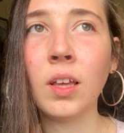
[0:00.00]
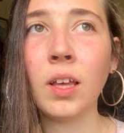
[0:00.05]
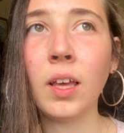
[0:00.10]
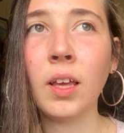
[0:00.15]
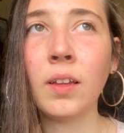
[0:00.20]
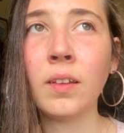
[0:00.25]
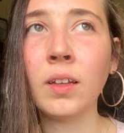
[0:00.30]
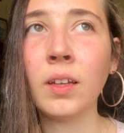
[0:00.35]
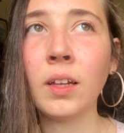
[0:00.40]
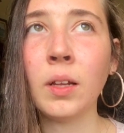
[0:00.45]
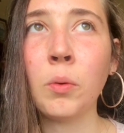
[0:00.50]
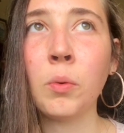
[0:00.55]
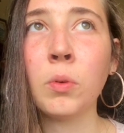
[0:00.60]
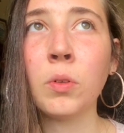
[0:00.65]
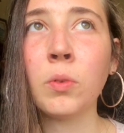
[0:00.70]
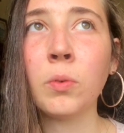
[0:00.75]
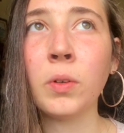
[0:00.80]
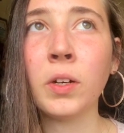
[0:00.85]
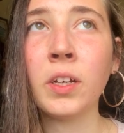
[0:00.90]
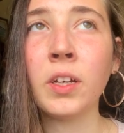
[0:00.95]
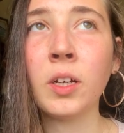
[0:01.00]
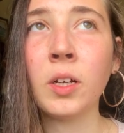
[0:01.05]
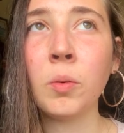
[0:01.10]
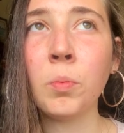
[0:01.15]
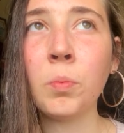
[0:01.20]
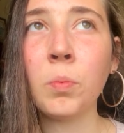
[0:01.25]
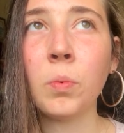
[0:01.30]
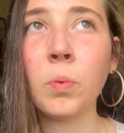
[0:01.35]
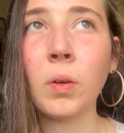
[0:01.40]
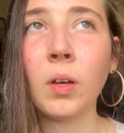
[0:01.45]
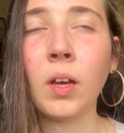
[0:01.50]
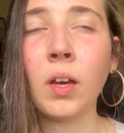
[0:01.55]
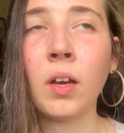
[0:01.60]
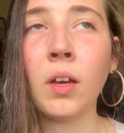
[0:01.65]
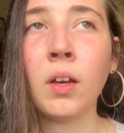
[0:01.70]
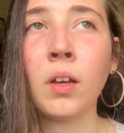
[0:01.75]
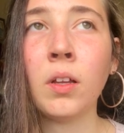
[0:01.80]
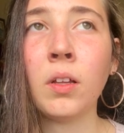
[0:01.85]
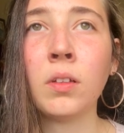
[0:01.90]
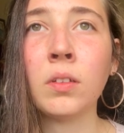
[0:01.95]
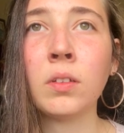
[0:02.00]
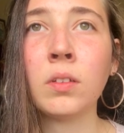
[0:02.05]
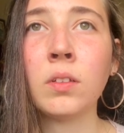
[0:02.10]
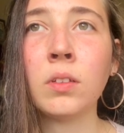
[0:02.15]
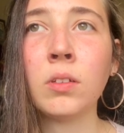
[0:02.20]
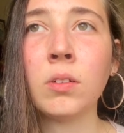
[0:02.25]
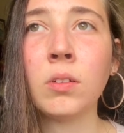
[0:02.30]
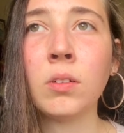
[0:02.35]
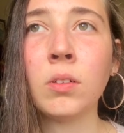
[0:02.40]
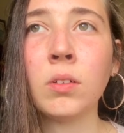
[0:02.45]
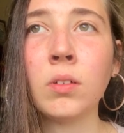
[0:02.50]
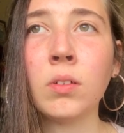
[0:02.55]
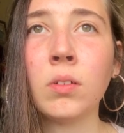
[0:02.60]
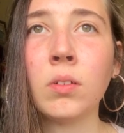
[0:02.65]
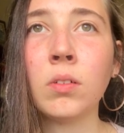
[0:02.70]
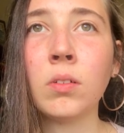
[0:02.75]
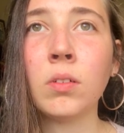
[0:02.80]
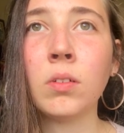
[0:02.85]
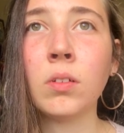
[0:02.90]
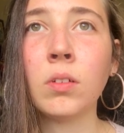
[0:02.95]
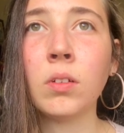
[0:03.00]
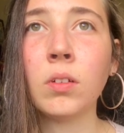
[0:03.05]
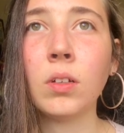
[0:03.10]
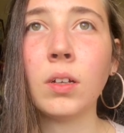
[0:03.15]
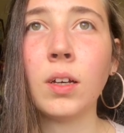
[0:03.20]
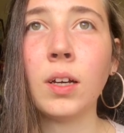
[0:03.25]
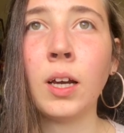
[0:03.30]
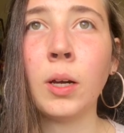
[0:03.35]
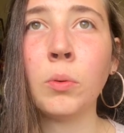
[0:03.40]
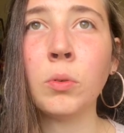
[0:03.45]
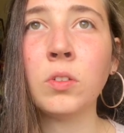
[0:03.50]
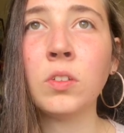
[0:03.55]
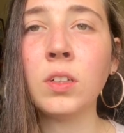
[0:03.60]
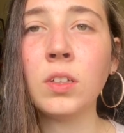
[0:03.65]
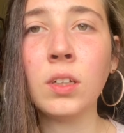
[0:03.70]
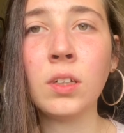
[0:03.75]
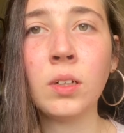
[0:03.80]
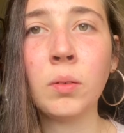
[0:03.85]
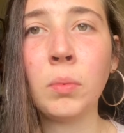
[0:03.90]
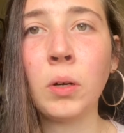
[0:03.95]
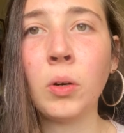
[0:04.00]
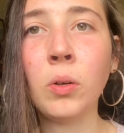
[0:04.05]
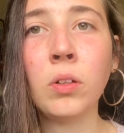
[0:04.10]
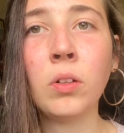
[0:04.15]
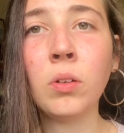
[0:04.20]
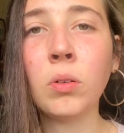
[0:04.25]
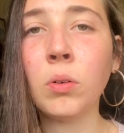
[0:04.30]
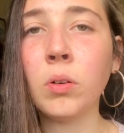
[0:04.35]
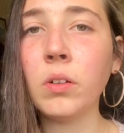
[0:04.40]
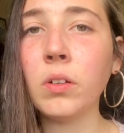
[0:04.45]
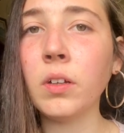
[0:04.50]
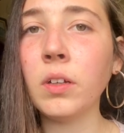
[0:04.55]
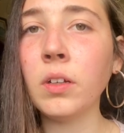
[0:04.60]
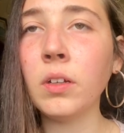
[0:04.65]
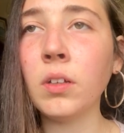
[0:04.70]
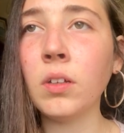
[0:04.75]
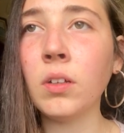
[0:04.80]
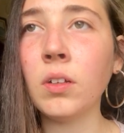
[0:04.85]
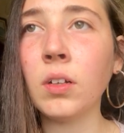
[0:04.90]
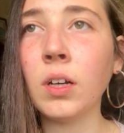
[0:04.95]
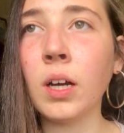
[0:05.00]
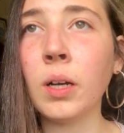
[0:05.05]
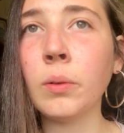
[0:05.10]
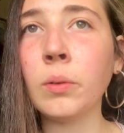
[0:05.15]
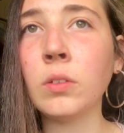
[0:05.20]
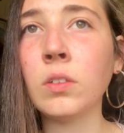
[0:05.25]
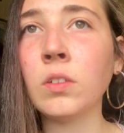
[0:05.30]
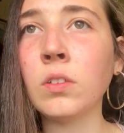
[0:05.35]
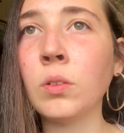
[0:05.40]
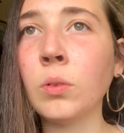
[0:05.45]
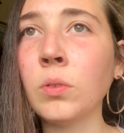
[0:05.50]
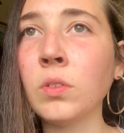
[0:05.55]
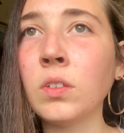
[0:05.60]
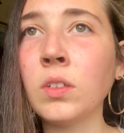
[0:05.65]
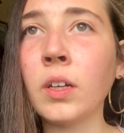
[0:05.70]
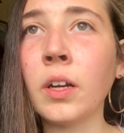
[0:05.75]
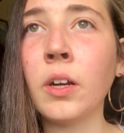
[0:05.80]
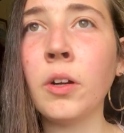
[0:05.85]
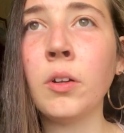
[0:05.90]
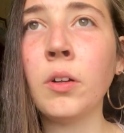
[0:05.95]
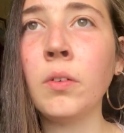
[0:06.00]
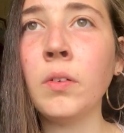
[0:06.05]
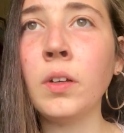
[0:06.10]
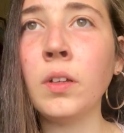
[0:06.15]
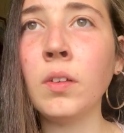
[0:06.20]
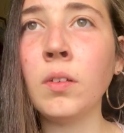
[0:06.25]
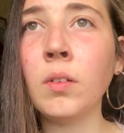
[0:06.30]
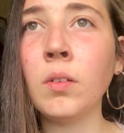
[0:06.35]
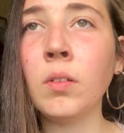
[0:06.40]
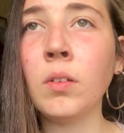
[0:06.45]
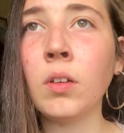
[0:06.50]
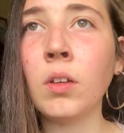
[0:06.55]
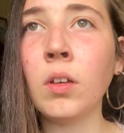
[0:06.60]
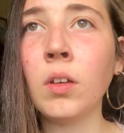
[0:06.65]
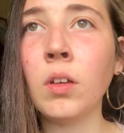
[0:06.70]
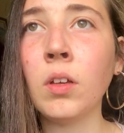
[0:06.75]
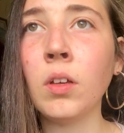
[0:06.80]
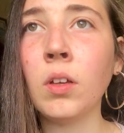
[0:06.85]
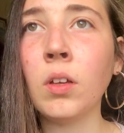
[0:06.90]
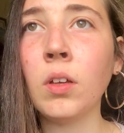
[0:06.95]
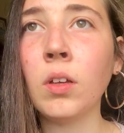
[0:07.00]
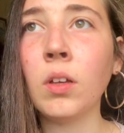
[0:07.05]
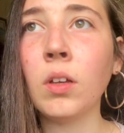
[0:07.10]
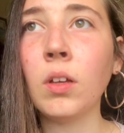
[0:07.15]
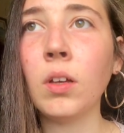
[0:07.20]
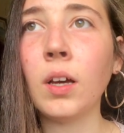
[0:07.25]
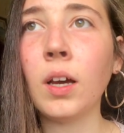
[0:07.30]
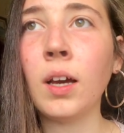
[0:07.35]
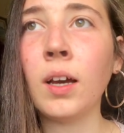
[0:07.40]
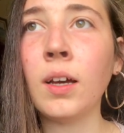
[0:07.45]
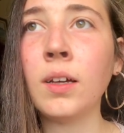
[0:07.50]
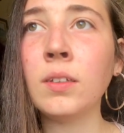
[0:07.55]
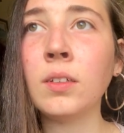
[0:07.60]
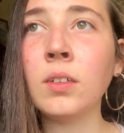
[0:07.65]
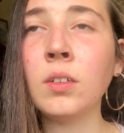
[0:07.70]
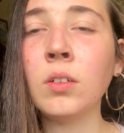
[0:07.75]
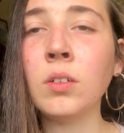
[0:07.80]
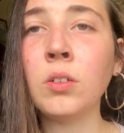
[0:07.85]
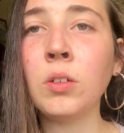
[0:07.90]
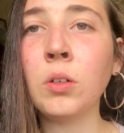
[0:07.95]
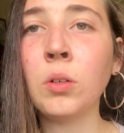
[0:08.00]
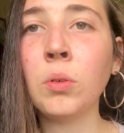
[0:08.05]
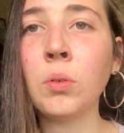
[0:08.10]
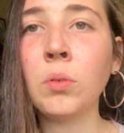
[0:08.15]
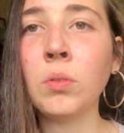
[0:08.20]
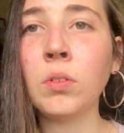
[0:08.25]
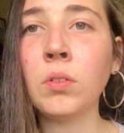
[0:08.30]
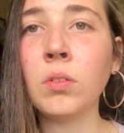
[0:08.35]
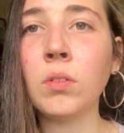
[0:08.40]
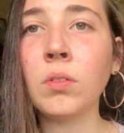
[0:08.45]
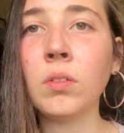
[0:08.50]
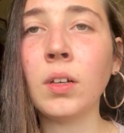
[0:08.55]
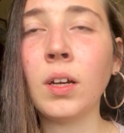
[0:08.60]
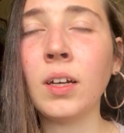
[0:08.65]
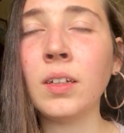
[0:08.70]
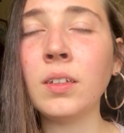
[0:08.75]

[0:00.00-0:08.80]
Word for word: and then I would wake up and I was thinking about it the whole day I was so scared of it I didn't know I